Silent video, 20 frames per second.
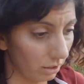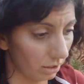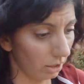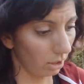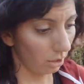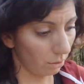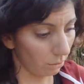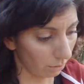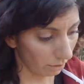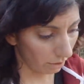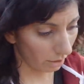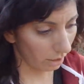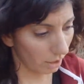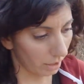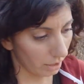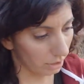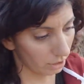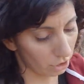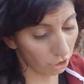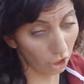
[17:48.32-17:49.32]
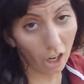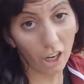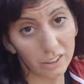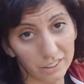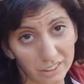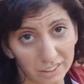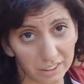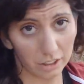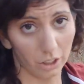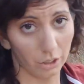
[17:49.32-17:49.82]
So we're on
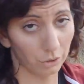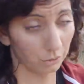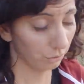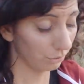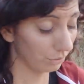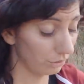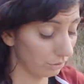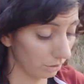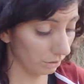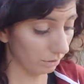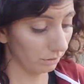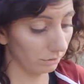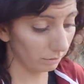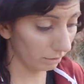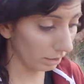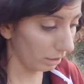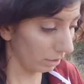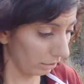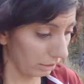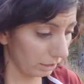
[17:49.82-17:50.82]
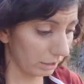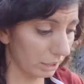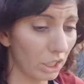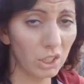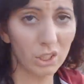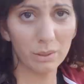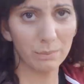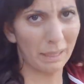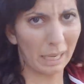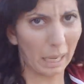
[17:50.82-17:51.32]
Johnstone, oh,
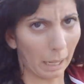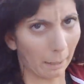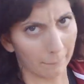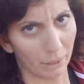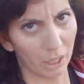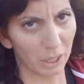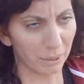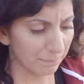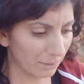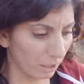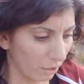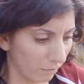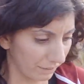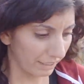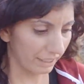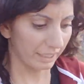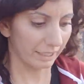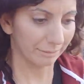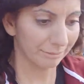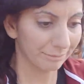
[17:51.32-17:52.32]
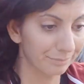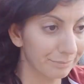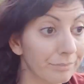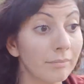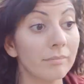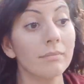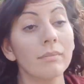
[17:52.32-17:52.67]
excuse me, I burped over here.